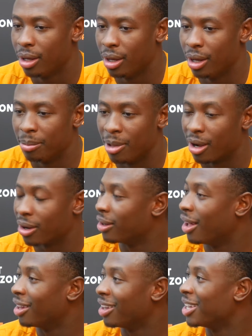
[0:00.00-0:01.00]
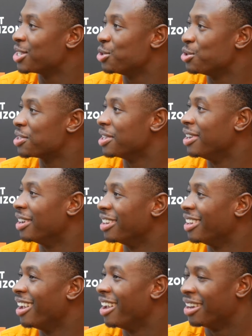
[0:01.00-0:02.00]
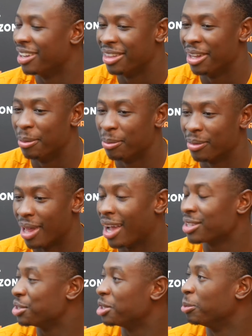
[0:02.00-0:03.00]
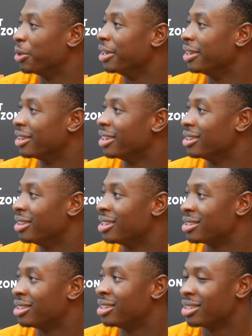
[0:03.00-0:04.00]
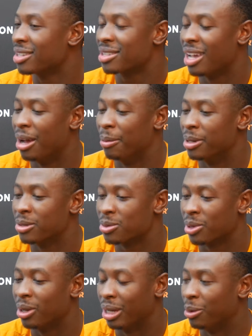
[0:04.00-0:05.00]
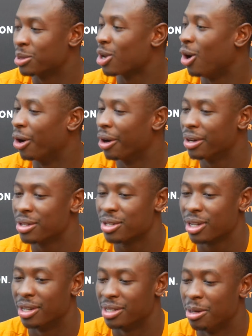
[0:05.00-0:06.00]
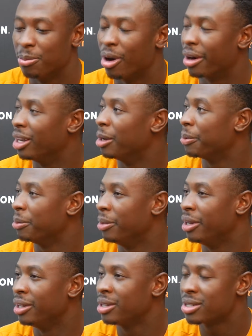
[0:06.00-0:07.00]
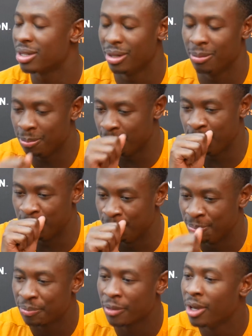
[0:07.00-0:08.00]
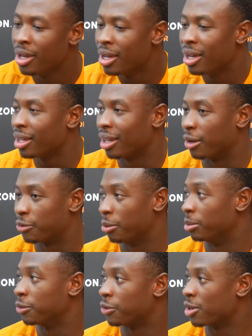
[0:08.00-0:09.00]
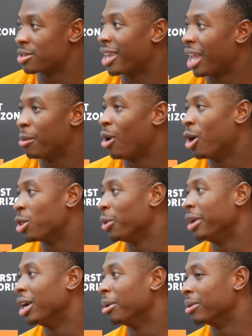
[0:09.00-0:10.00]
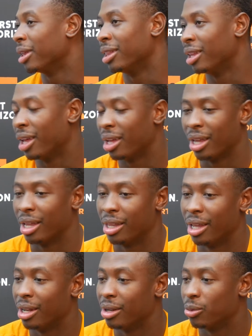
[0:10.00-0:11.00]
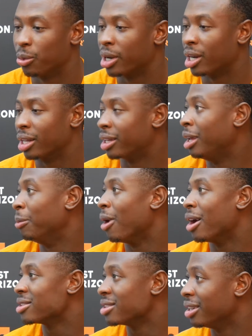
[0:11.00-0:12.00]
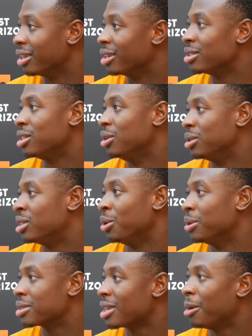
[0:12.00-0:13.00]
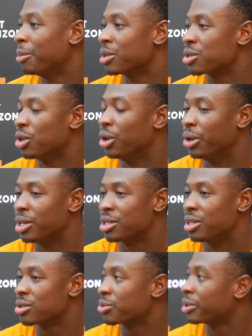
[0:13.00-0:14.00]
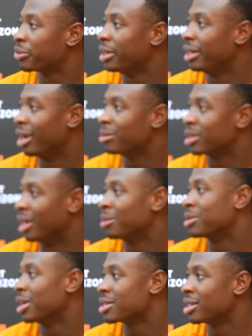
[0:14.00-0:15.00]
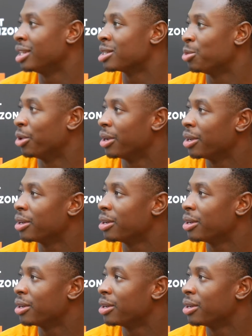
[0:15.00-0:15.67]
I'm not gonna lie to you, seeing it again and them actually completing it this time, it was hard, because he brought it up in meetings. Like from the first game all the way up, and then we're gonna keep on seeing it until we stop it. So it's just really up to us at this point.